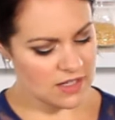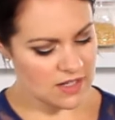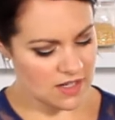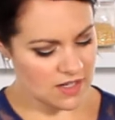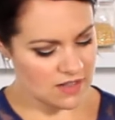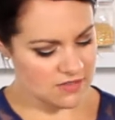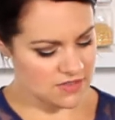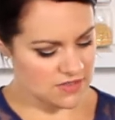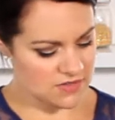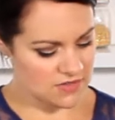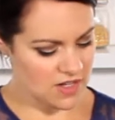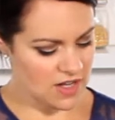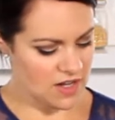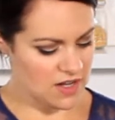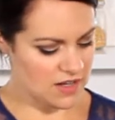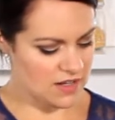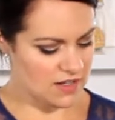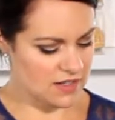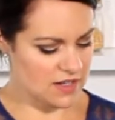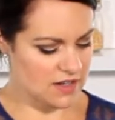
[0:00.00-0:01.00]
cloves of
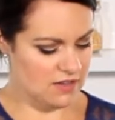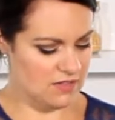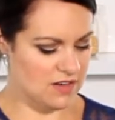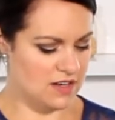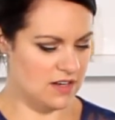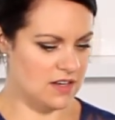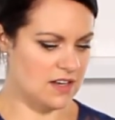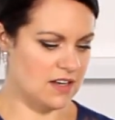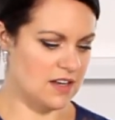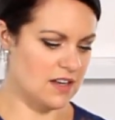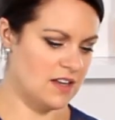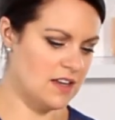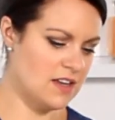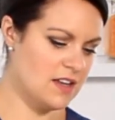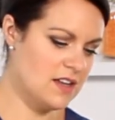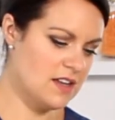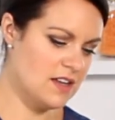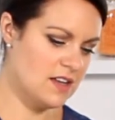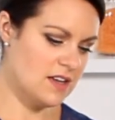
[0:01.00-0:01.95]
garlic going in here.